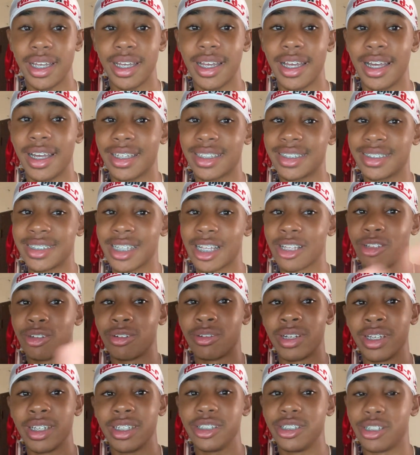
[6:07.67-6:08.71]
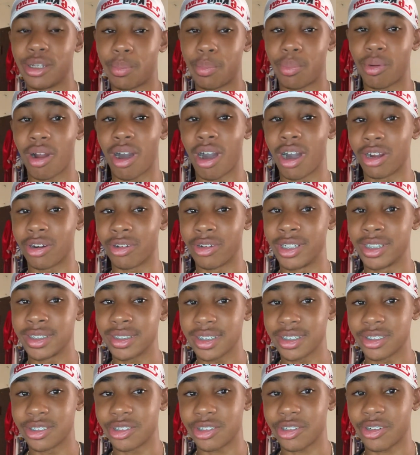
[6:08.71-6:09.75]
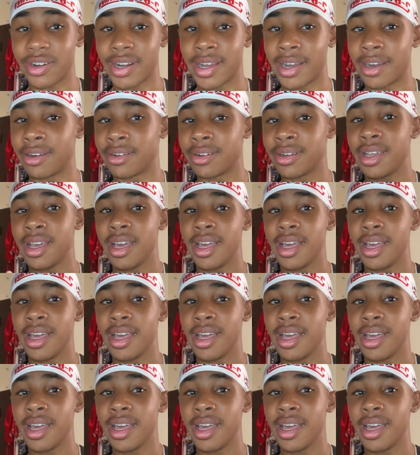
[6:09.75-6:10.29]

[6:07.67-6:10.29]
accelerate your progress in your crown